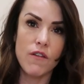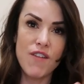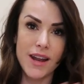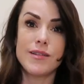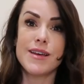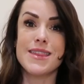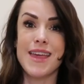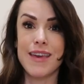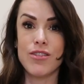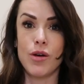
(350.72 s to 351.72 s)
Valentine's
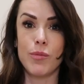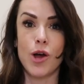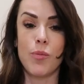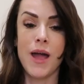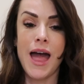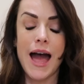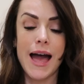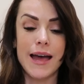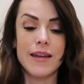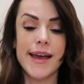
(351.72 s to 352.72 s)
Day is coming up.
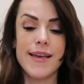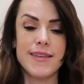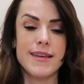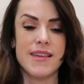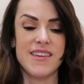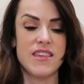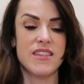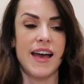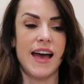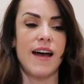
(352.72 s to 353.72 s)
And as this
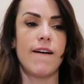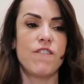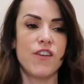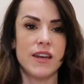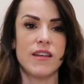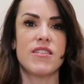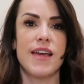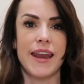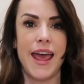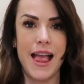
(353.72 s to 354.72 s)
is a fitness
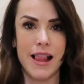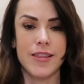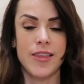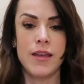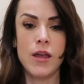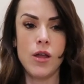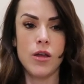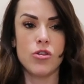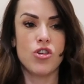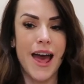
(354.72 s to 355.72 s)
and health
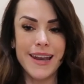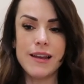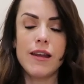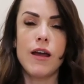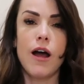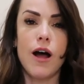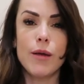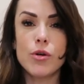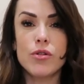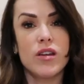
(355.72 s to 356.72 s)
channel,
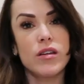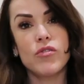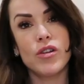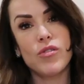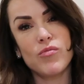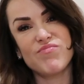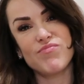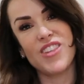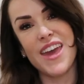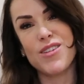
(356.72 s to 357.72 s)
I'm gonna
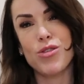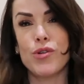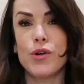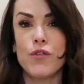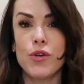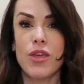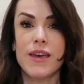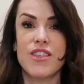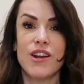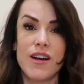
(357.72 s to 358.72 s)
take you through a few
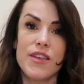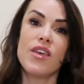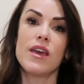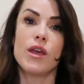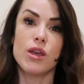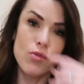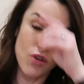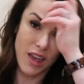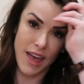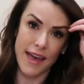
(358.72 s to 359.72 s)
things that I think you
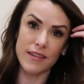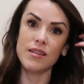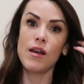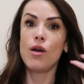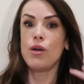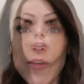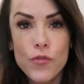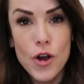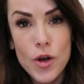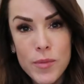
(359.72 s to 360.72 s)
could get
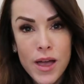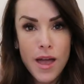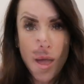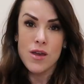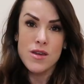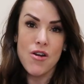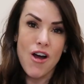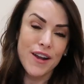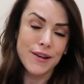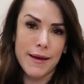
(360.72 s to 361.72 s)
from your
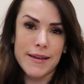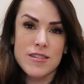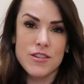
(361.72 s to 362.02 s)
online